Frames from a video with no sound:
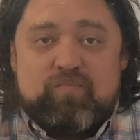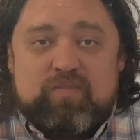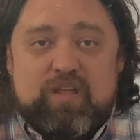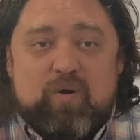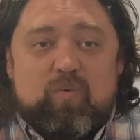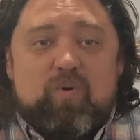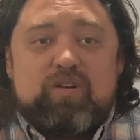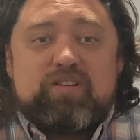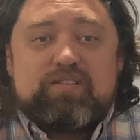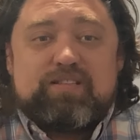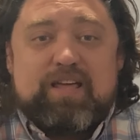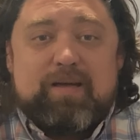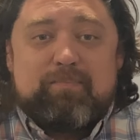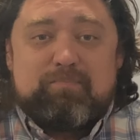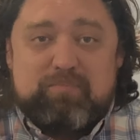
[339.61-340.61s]
Now, what does
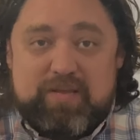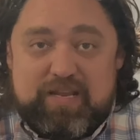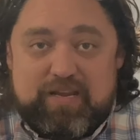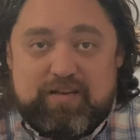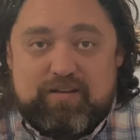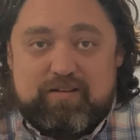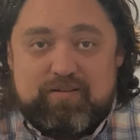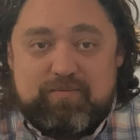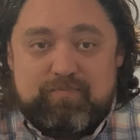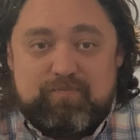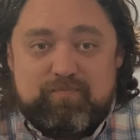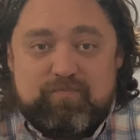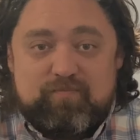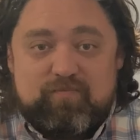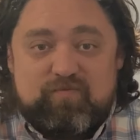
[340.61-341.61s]
that mean?
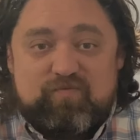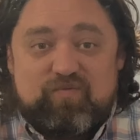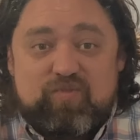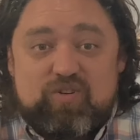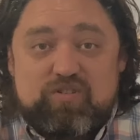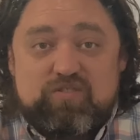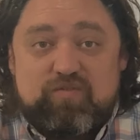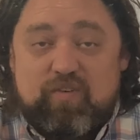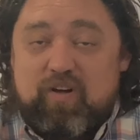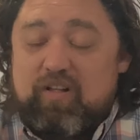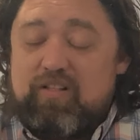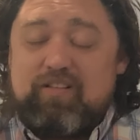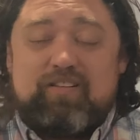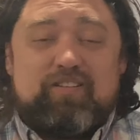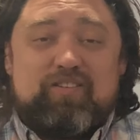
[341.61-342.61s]
First of
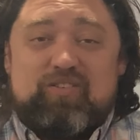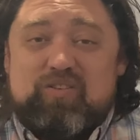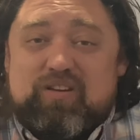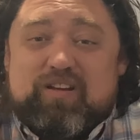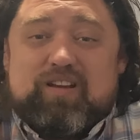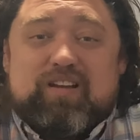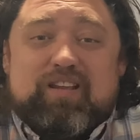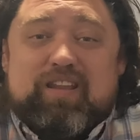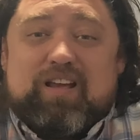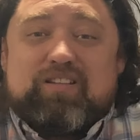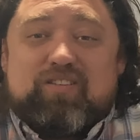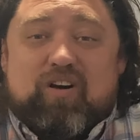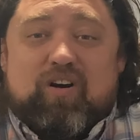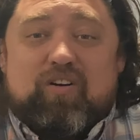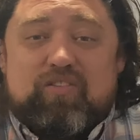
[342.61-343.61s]
all, you can
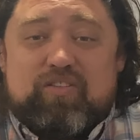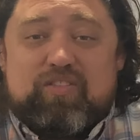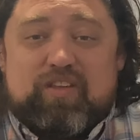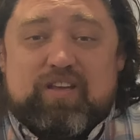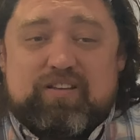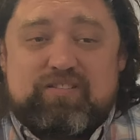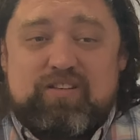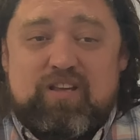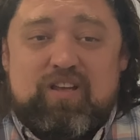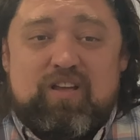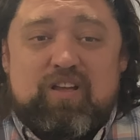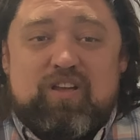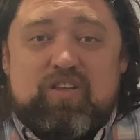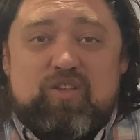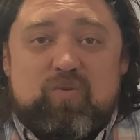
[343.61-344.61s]
connect all the things.
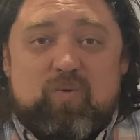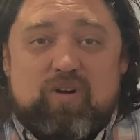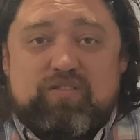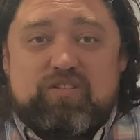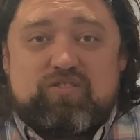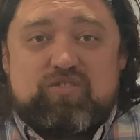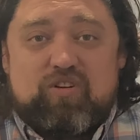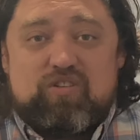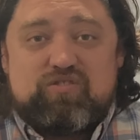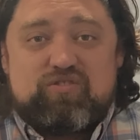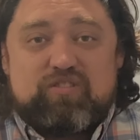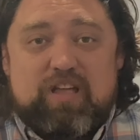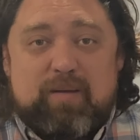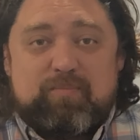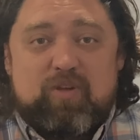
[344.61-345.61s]
You want to charge
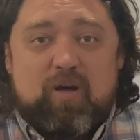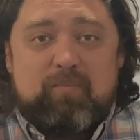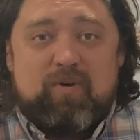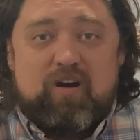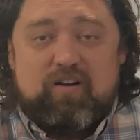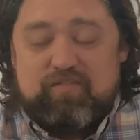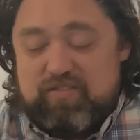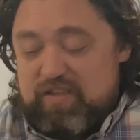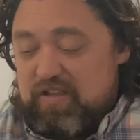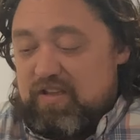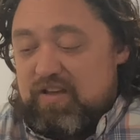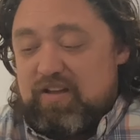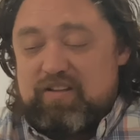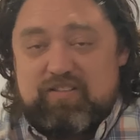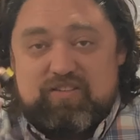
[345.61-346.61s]
your laptop off
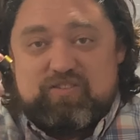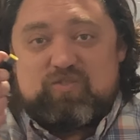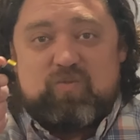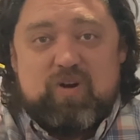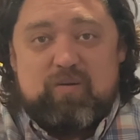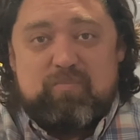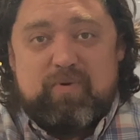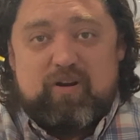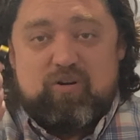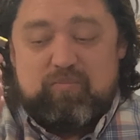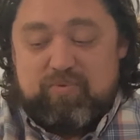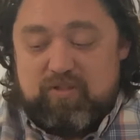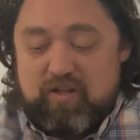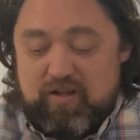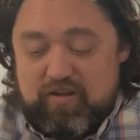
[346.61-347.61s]
the square barrel
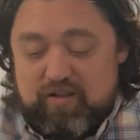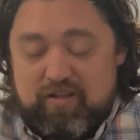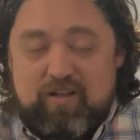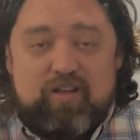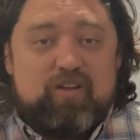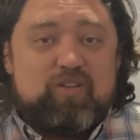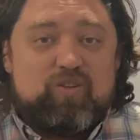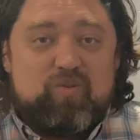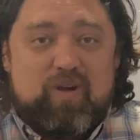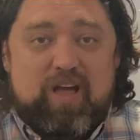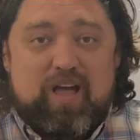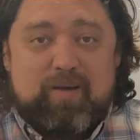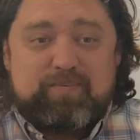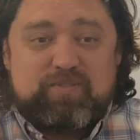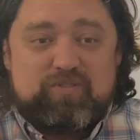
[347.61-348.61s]
plug? You
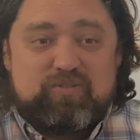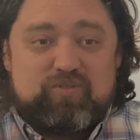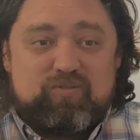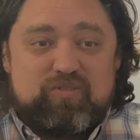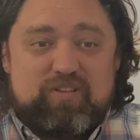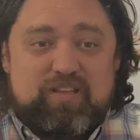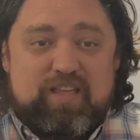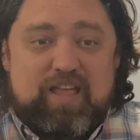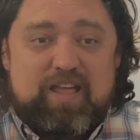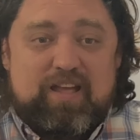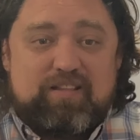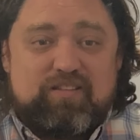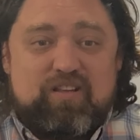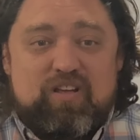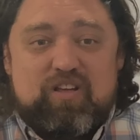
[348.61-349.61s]
absolutely
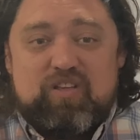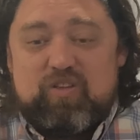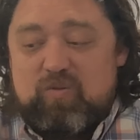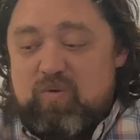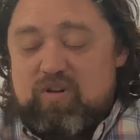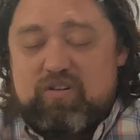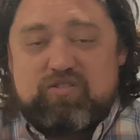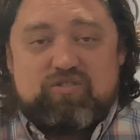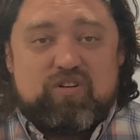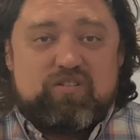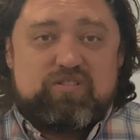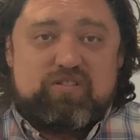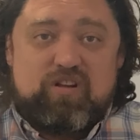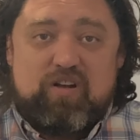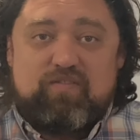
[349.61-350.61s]
can. You want to
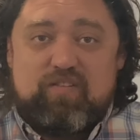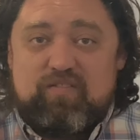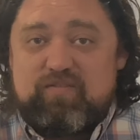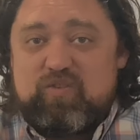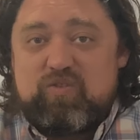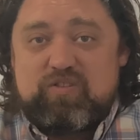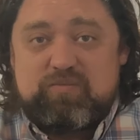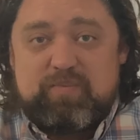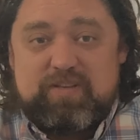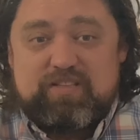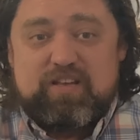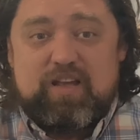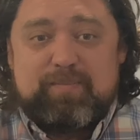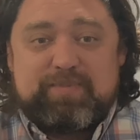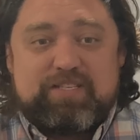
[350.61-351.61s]
charge it off of USB
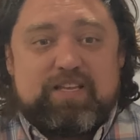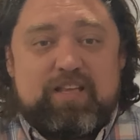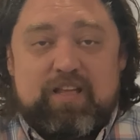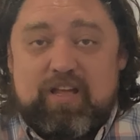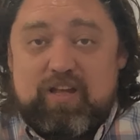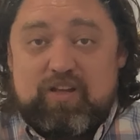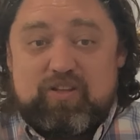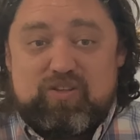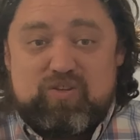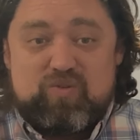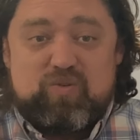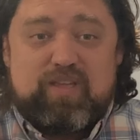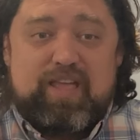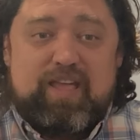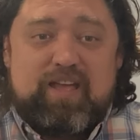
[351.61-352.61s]
Type-C?
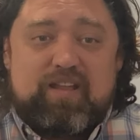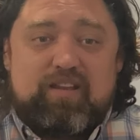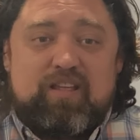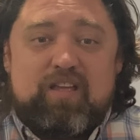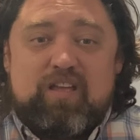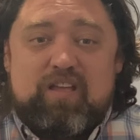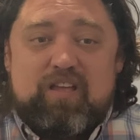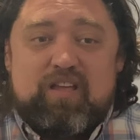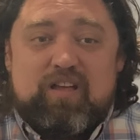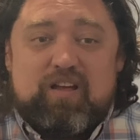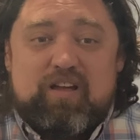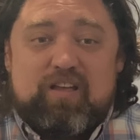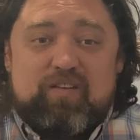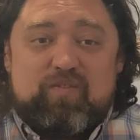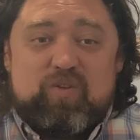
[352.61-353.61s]
You can.
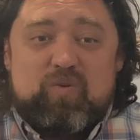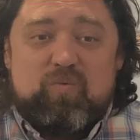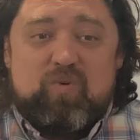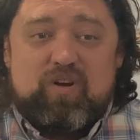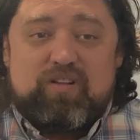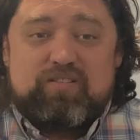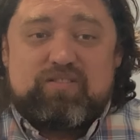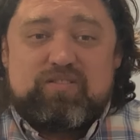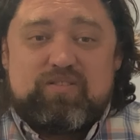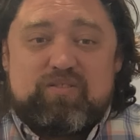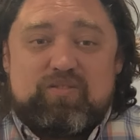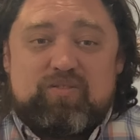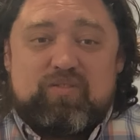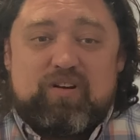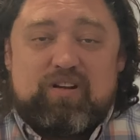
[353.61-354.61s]
If you want
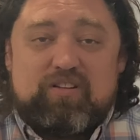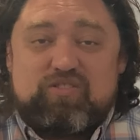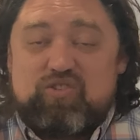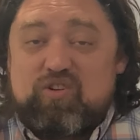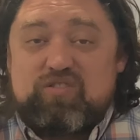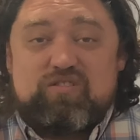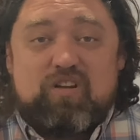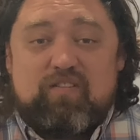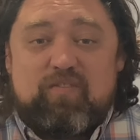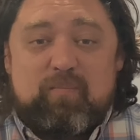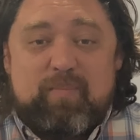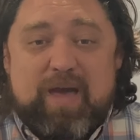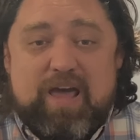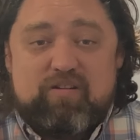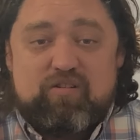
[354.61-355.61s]
to charge it off a
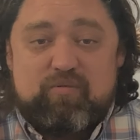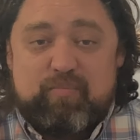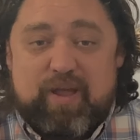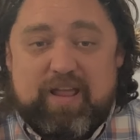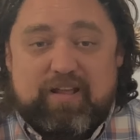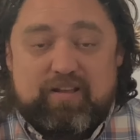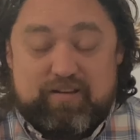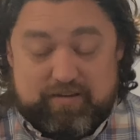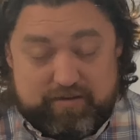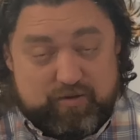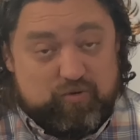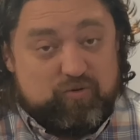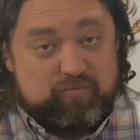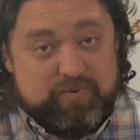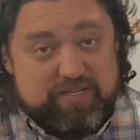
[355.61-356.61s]
battery bank,
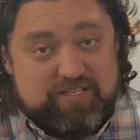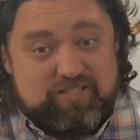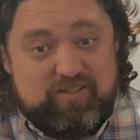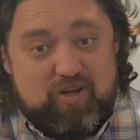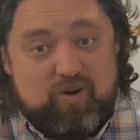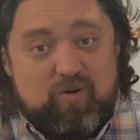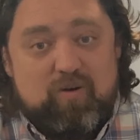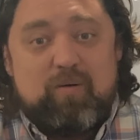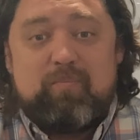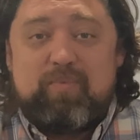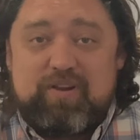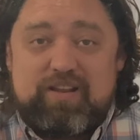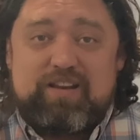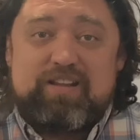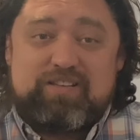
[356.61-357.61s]
it will be slow,
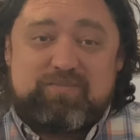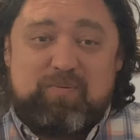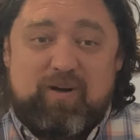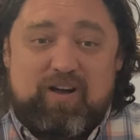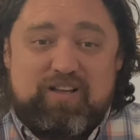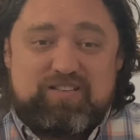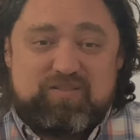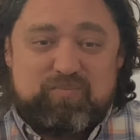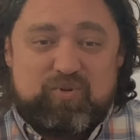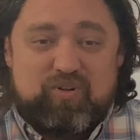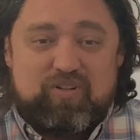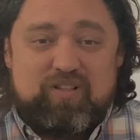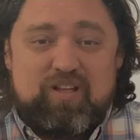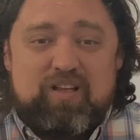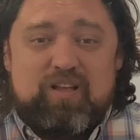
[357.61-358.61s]
but it is
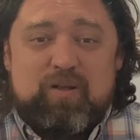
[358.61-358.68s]
possible.